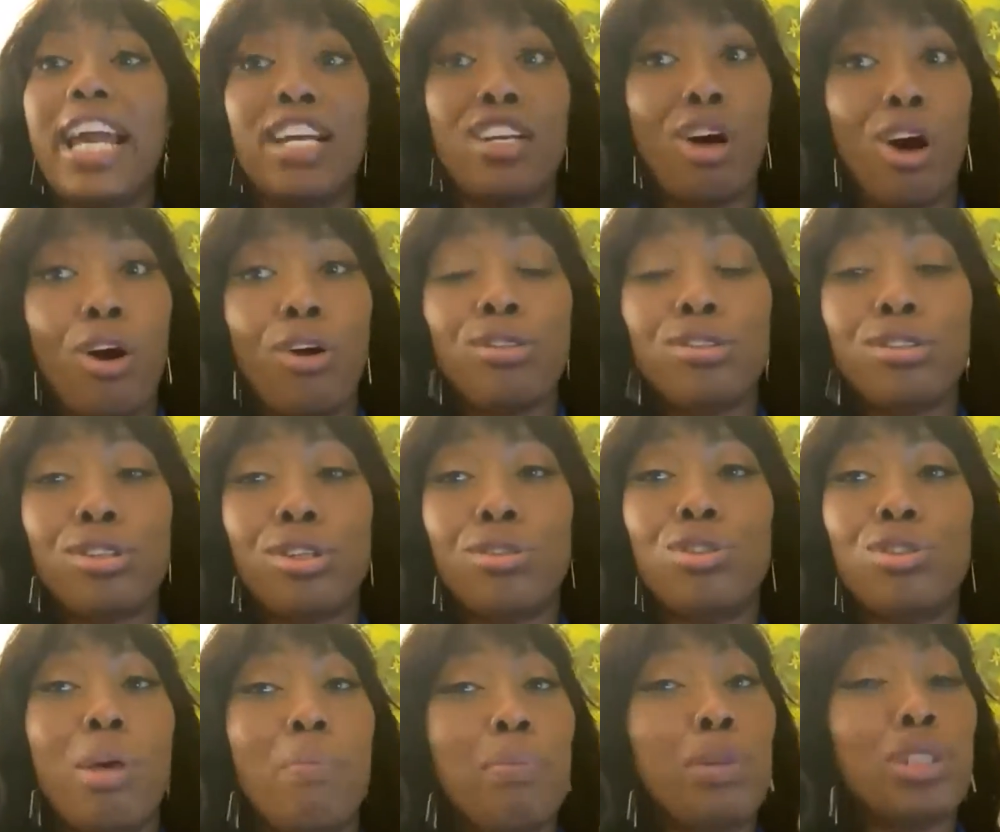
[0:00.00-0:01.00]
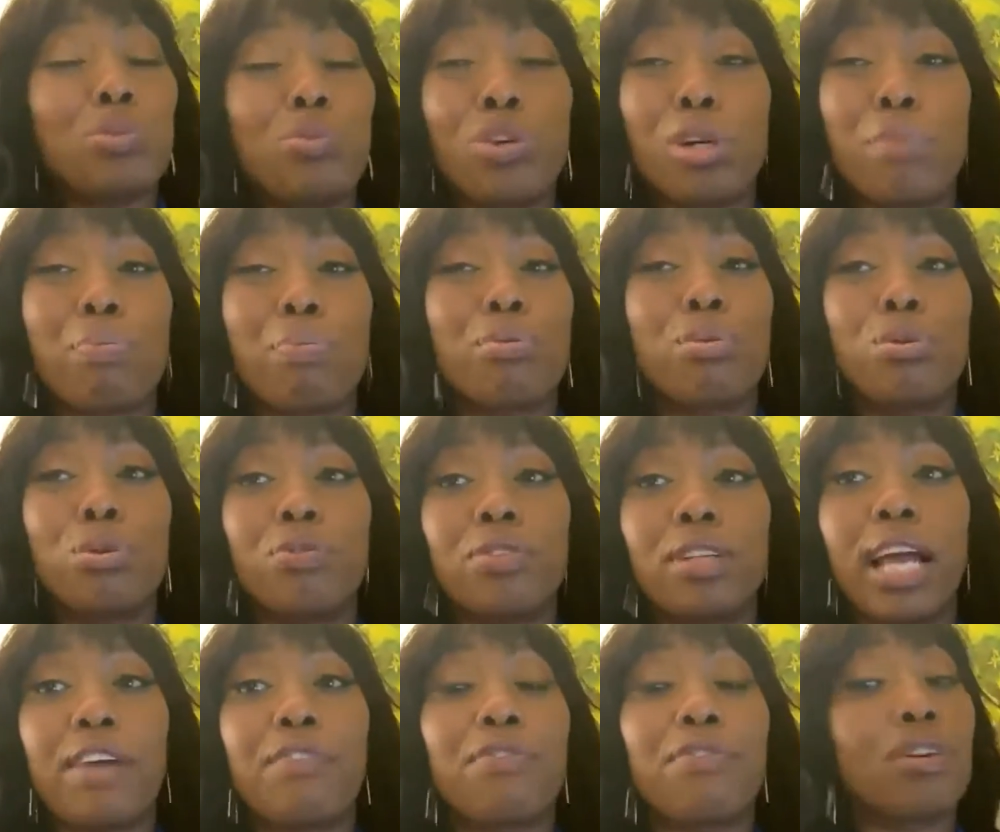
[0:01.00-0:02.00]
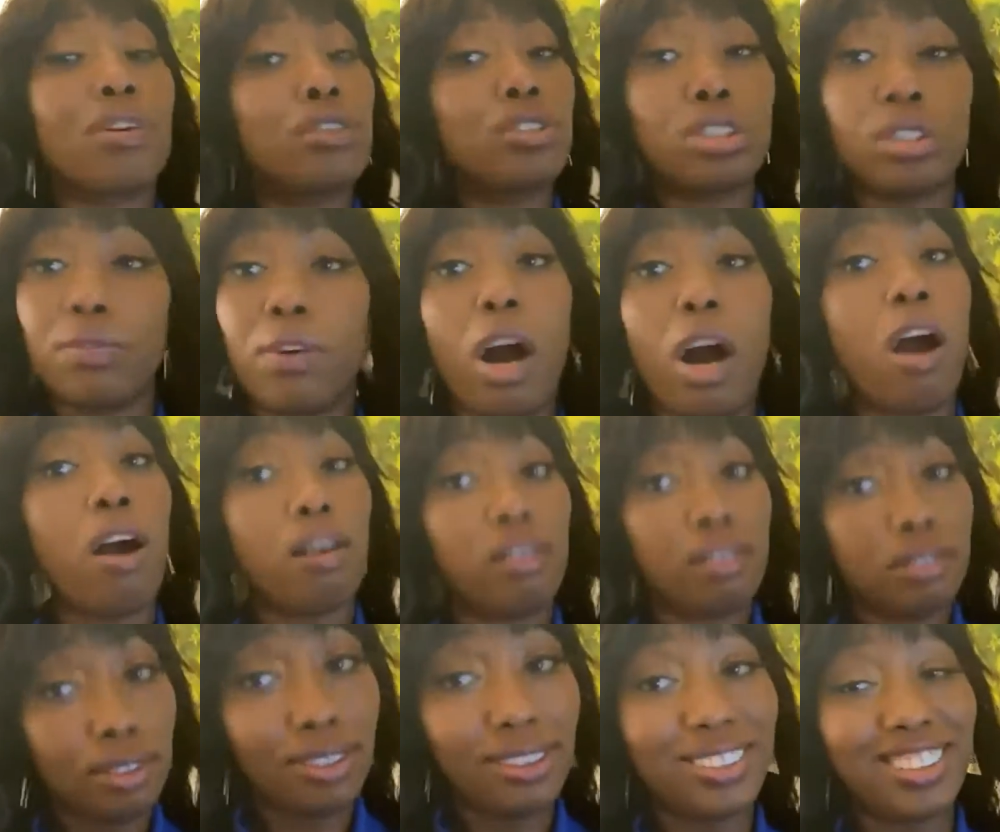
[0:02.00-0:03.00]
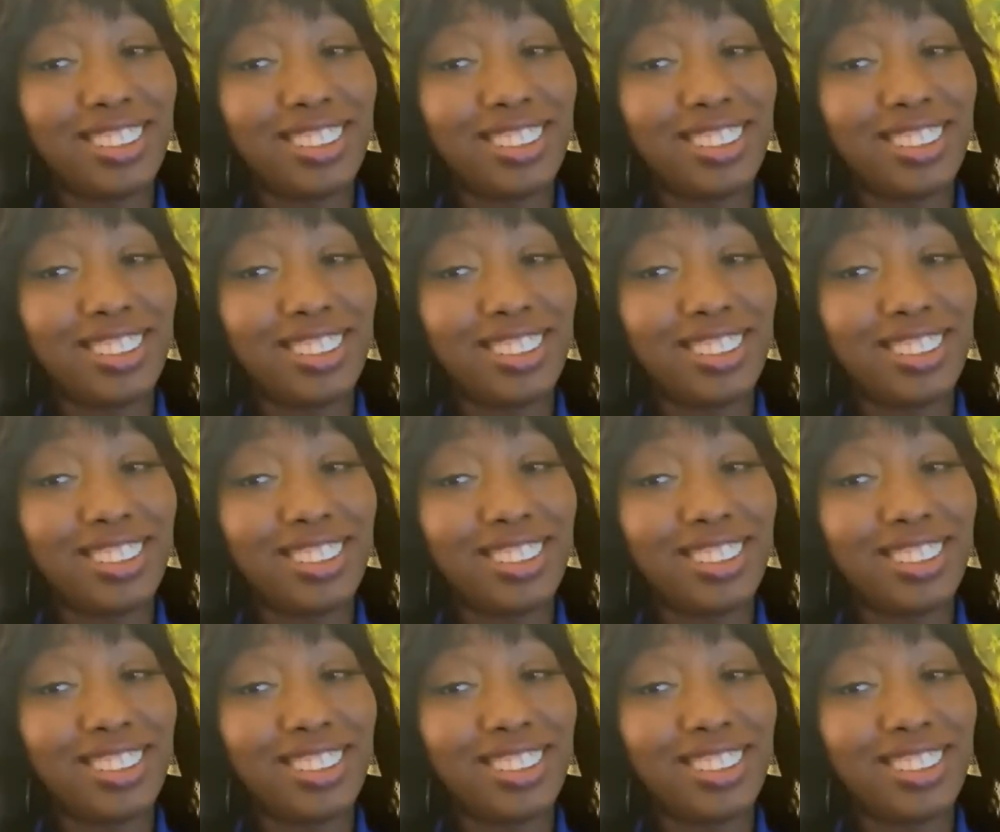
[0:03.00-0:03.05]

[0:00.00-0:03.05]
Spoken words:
And also you almost want to prove, like, first of all,